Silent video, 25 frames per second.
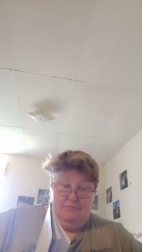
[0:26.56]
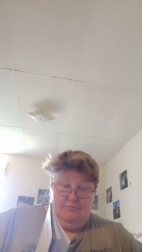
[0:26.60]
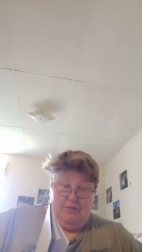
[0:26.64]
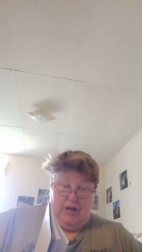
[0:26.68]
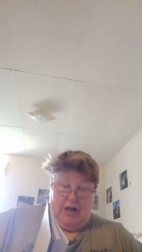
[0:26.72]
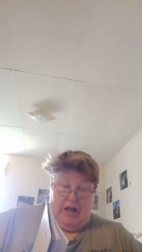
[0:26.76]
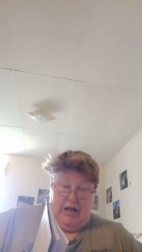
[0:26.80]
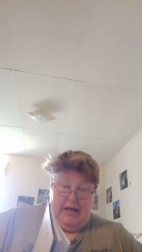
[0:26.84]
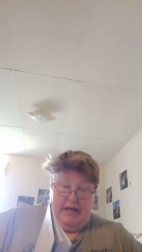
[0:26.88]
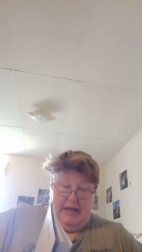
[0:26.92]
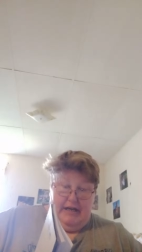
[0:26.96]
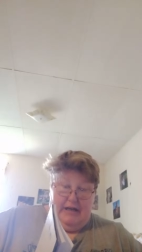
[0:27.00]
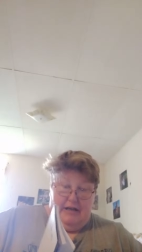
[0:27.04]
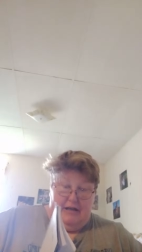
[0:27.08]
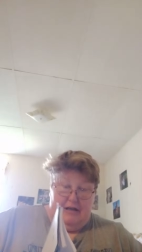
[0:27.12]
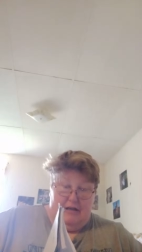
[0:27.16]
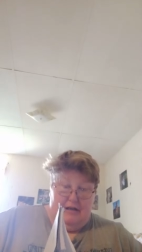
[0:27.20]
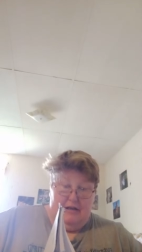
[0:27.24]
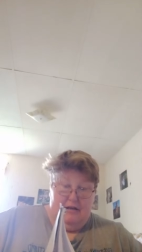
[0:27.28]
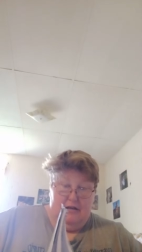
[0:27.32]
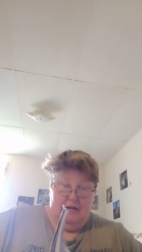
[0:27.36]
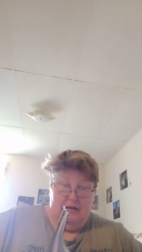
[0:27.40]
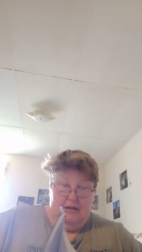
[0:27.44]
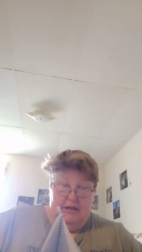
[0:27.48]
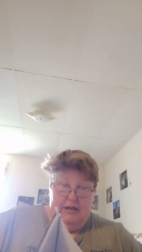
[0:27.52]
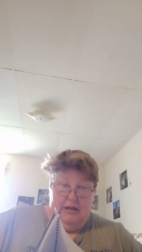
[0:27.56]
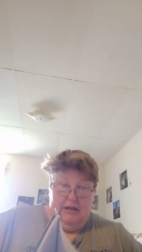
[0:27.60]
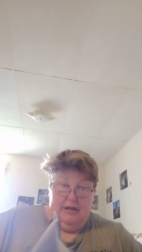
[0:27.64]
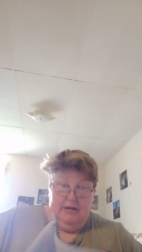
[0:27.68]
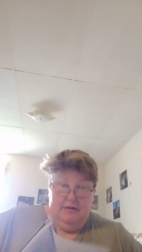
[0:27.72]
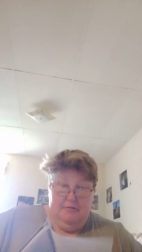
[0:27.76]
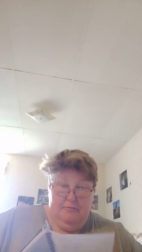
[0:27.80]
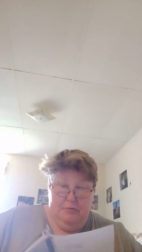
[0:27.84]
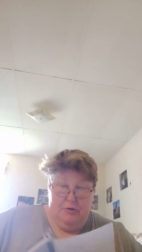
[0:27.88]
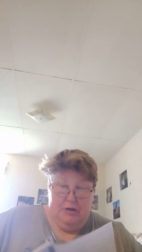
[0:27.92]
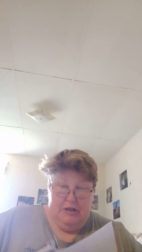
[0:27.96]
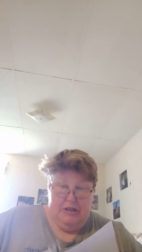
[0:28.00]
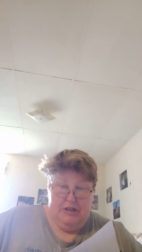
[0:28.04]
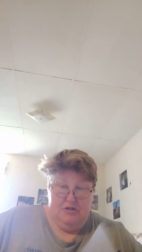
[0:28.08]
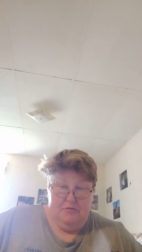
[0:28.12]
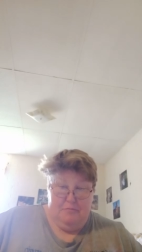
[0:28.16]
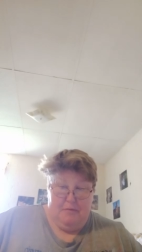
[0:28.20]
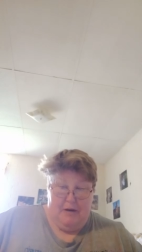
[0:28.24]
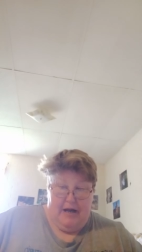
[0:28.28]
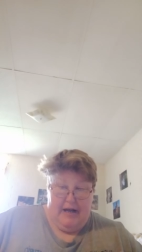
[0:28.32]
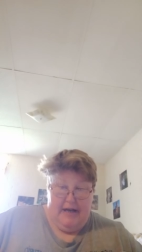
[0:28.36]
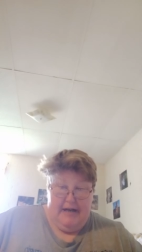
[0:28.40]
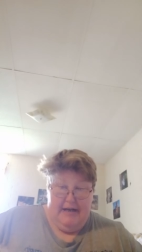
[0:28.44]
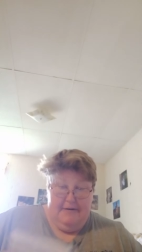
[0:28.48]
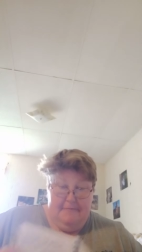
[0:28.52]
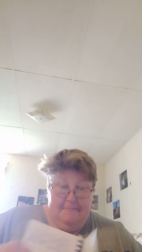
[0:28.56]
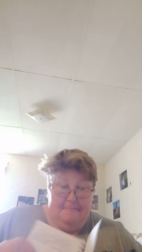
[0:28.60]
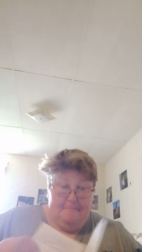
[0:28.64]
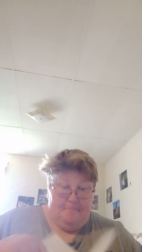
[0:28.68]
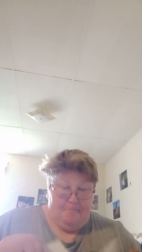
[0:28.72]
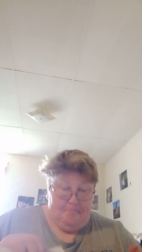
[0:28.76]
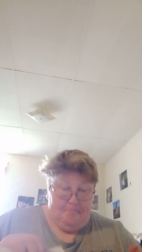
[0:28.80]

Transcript: I uh, want to buy